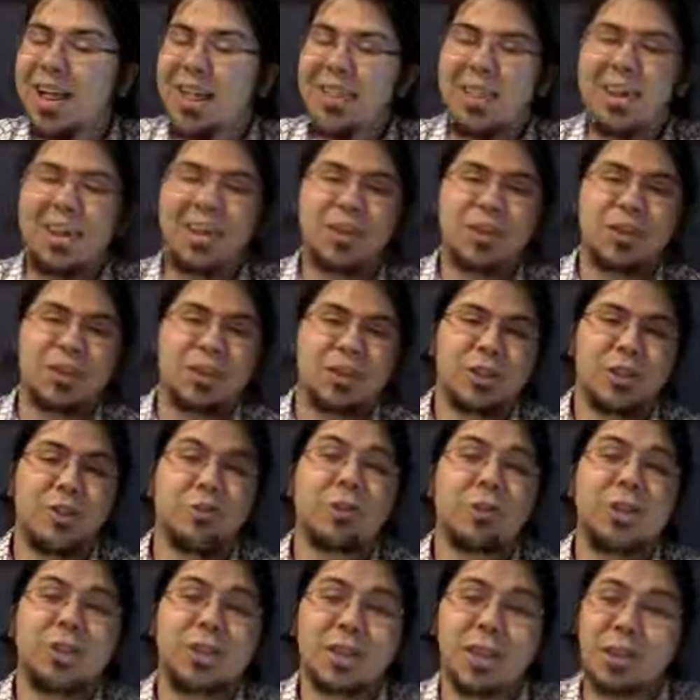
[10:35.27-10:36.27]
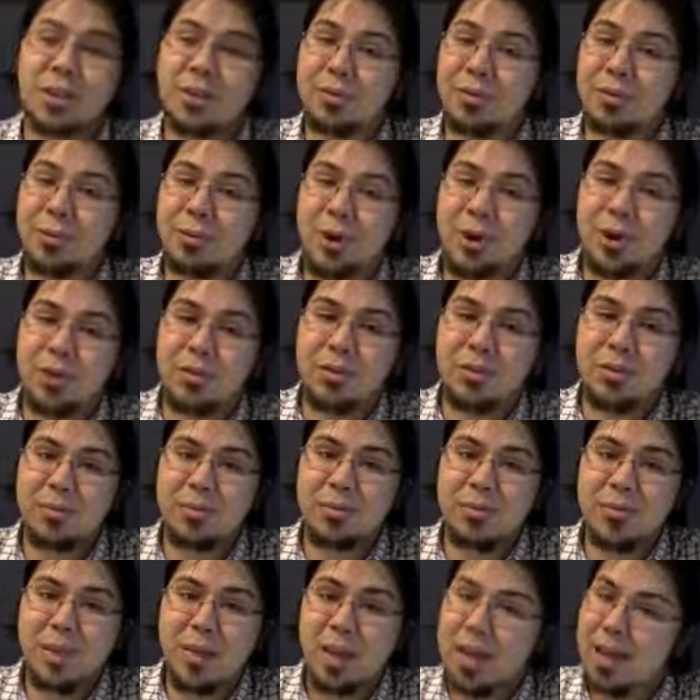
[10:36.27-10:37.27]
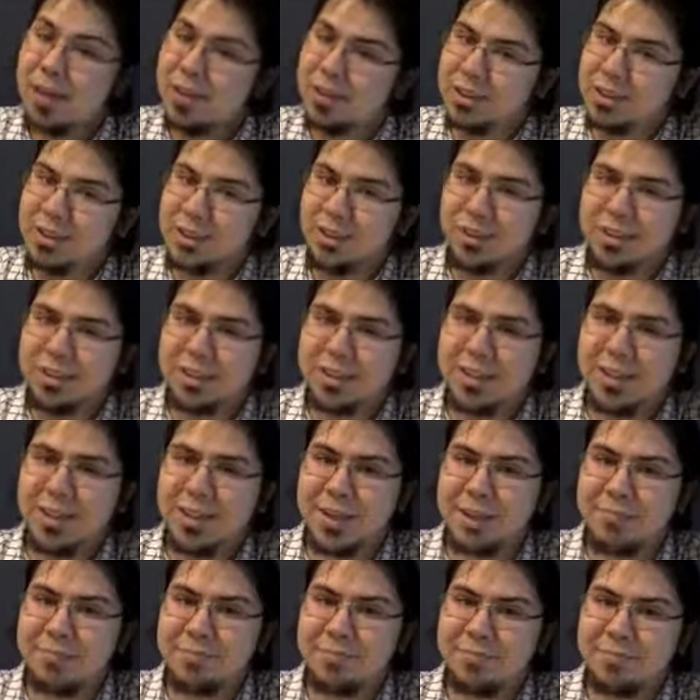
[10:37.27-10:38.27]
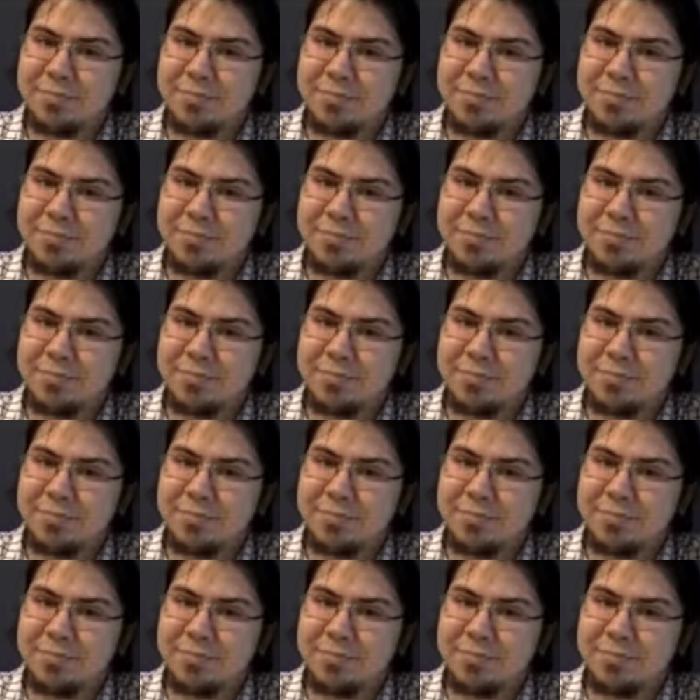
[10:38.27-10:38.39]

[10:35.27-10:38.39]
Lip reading: Thank you so much again for watching, and I'll see you next time.